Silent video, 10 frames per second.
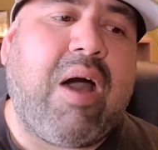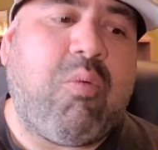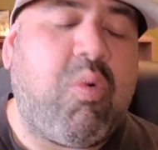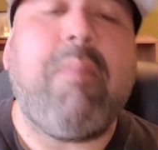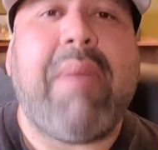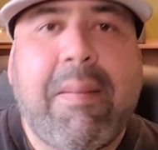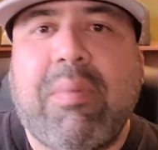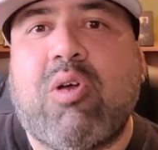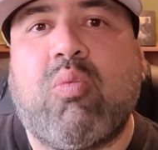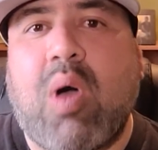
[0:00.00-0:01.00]

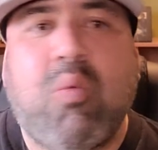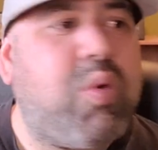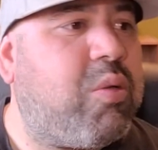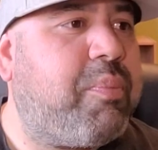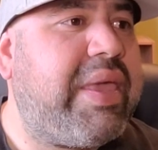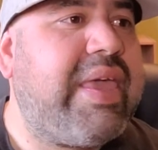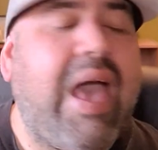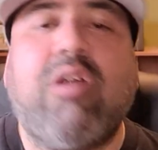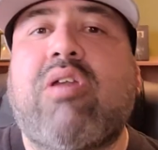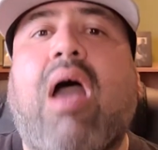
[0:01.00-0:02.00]
remembered, what will be
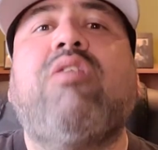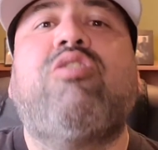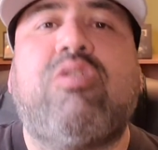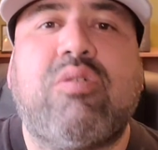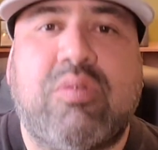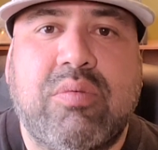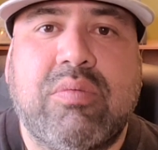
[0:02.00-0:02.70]
held on to.